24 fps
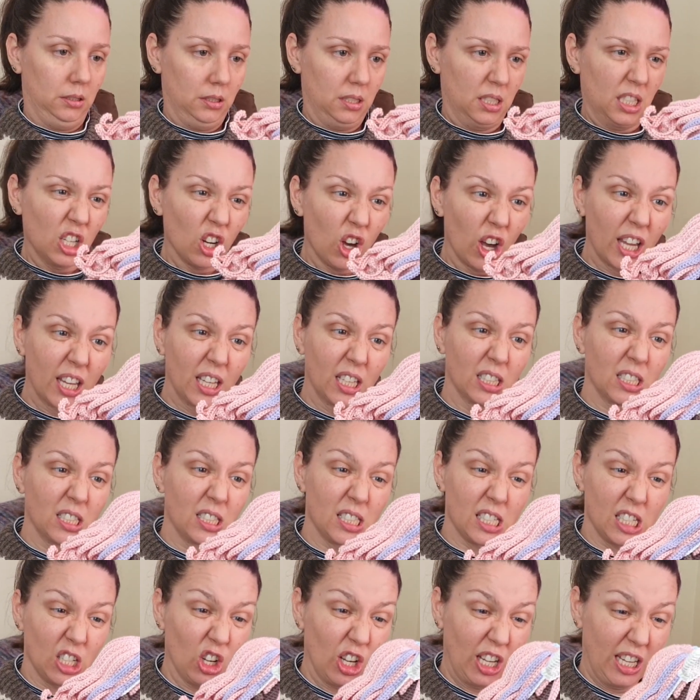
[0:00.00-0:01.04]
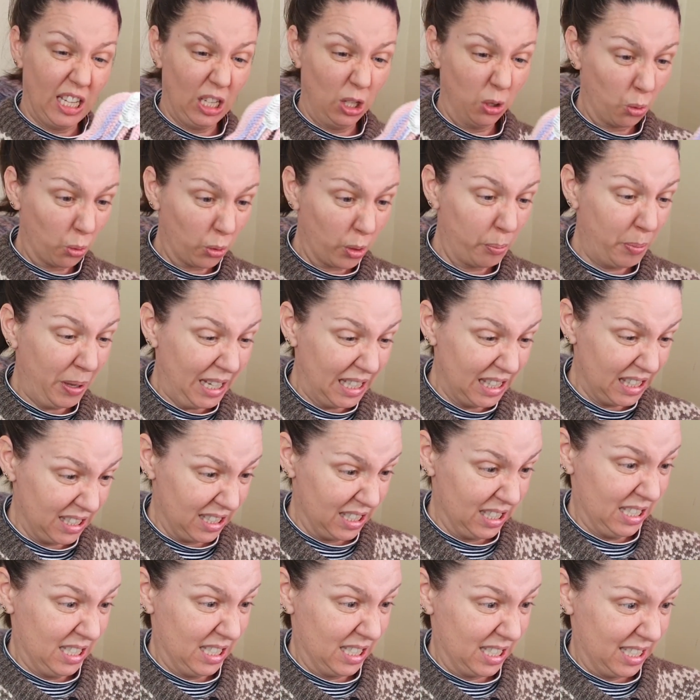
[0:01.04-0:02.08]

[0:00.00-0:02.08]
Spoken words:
Did I get all the pins?